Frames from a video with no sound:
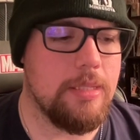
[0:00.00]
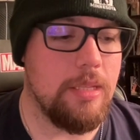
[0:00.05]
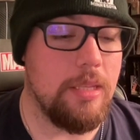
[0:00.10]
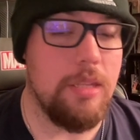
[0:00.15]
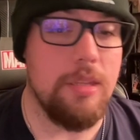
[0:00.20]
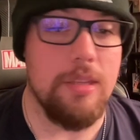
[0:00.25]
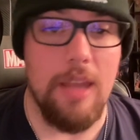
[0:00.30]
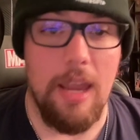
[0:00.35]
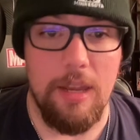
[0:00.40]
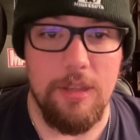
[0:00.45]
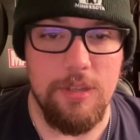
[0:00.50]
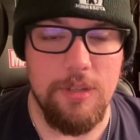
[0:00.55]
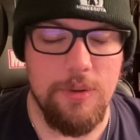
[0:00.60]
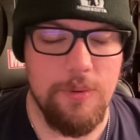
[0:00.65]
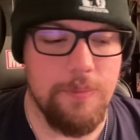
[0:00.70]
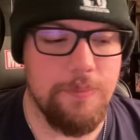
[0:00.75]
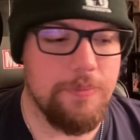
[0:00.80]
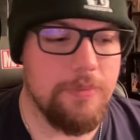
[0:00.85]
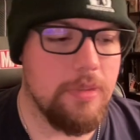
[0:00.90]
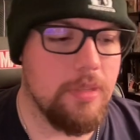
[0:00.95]
At least I do.
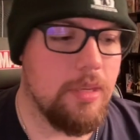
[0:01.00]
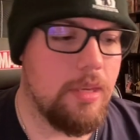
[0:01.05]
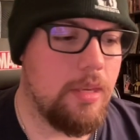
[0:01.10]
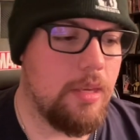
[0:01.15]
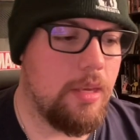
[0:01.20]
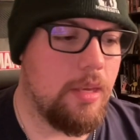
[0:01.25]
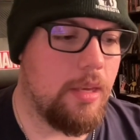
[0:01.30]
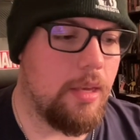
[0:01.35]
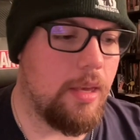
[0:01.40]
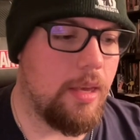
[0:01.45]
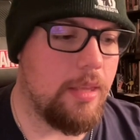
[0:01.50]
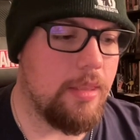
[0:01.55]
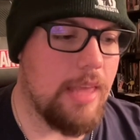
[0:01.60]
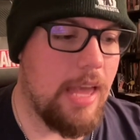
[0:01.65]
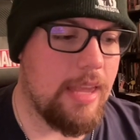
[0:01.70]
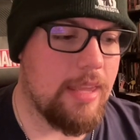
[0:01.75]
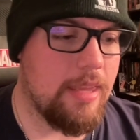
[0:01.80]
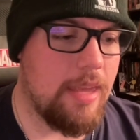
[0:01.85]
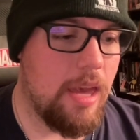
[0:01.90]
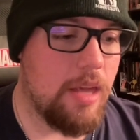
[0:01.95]
And
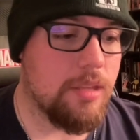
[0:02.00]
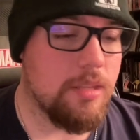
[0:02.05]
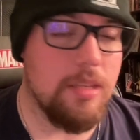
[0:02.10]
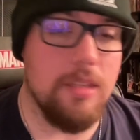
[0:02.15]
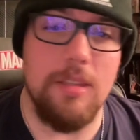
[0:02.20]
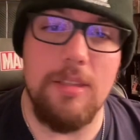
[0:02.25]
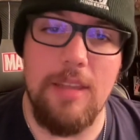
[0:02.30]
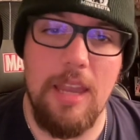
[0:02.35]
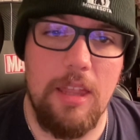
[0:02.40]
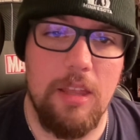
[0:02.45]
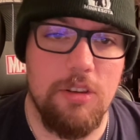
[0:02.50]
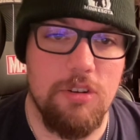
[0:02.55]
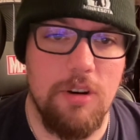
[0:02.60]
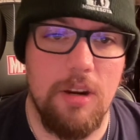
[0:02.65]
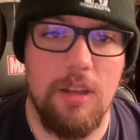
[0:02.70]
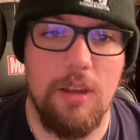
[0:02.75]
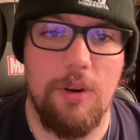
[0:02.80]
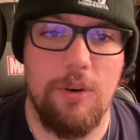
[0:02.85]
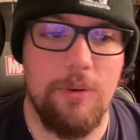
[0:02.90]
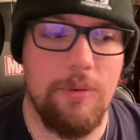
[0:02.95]
that guest is Danny
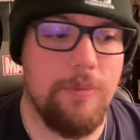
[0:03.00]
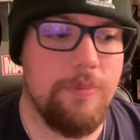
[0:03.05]
Trejo.